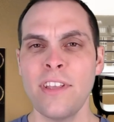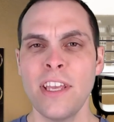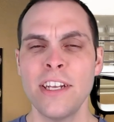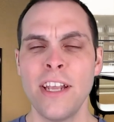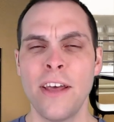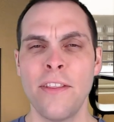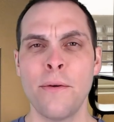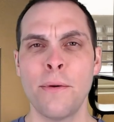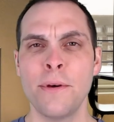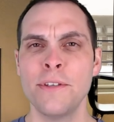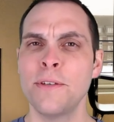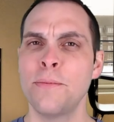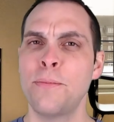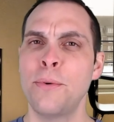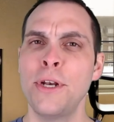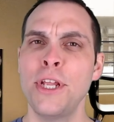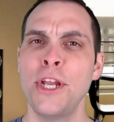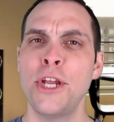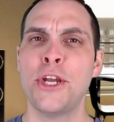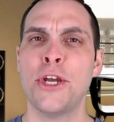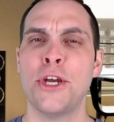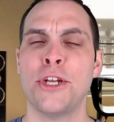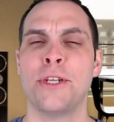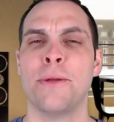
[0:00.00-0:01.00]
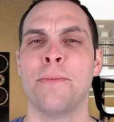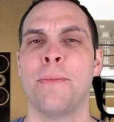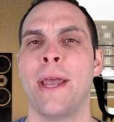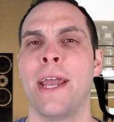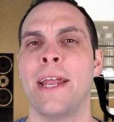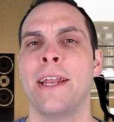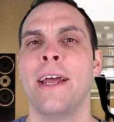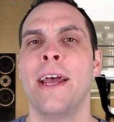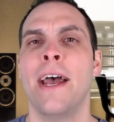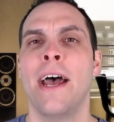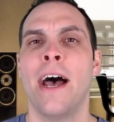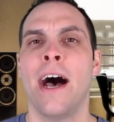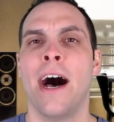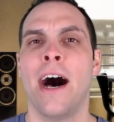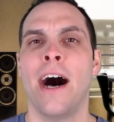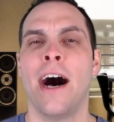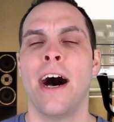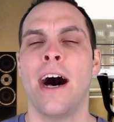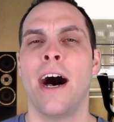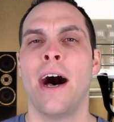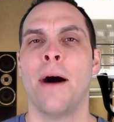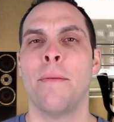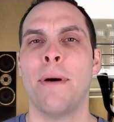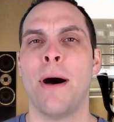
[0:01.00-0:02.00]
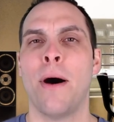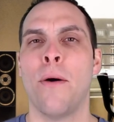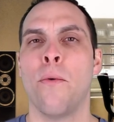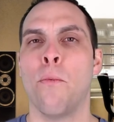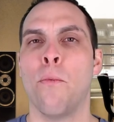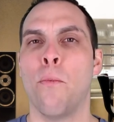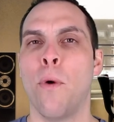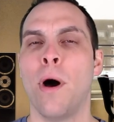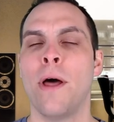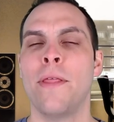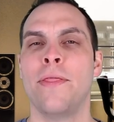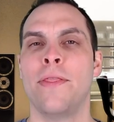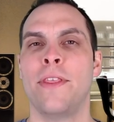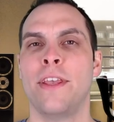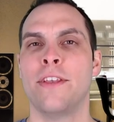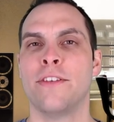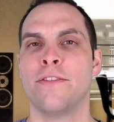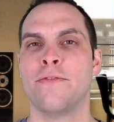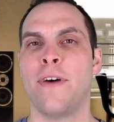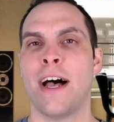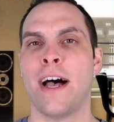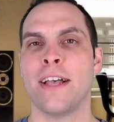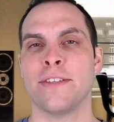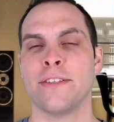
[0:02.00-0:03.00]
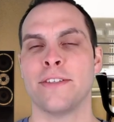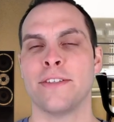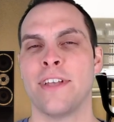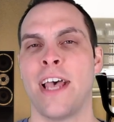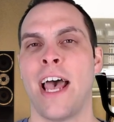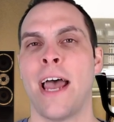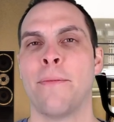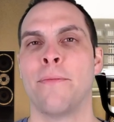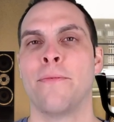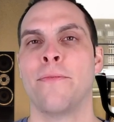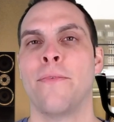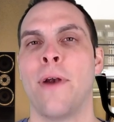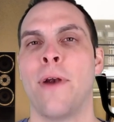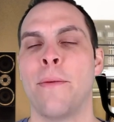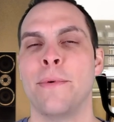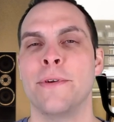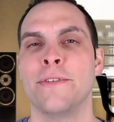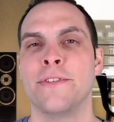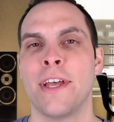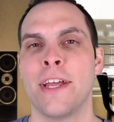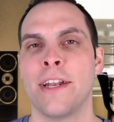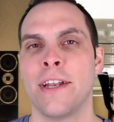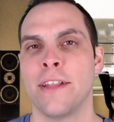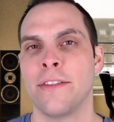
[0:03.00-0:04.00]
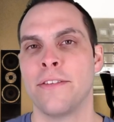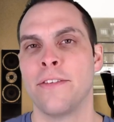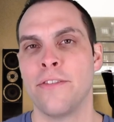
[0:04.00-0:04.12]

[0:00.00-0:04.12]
Now, there was a pretty good debate uh, about what these fossils ap- represented.